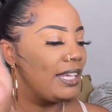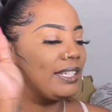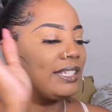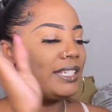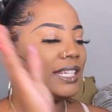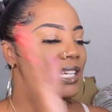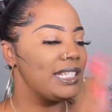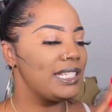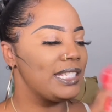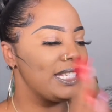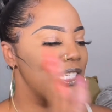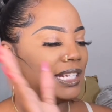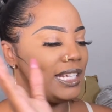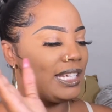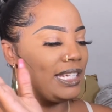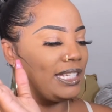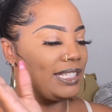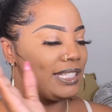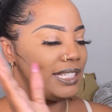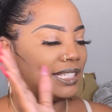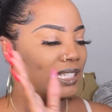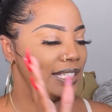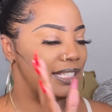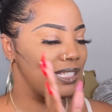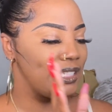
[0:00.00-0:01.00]
This
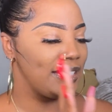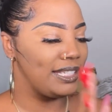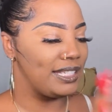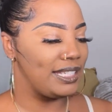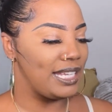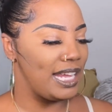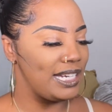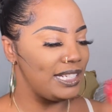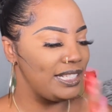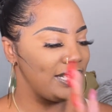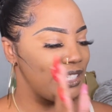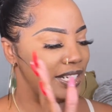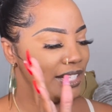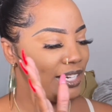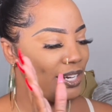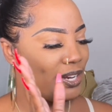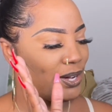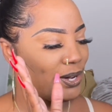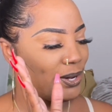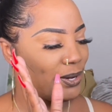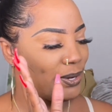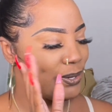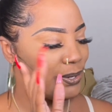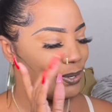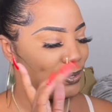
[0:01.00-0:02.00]
is
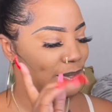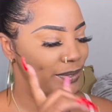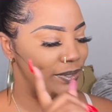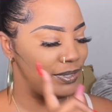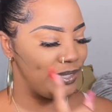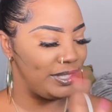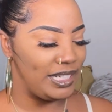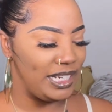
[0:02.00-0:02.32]
Sensationnel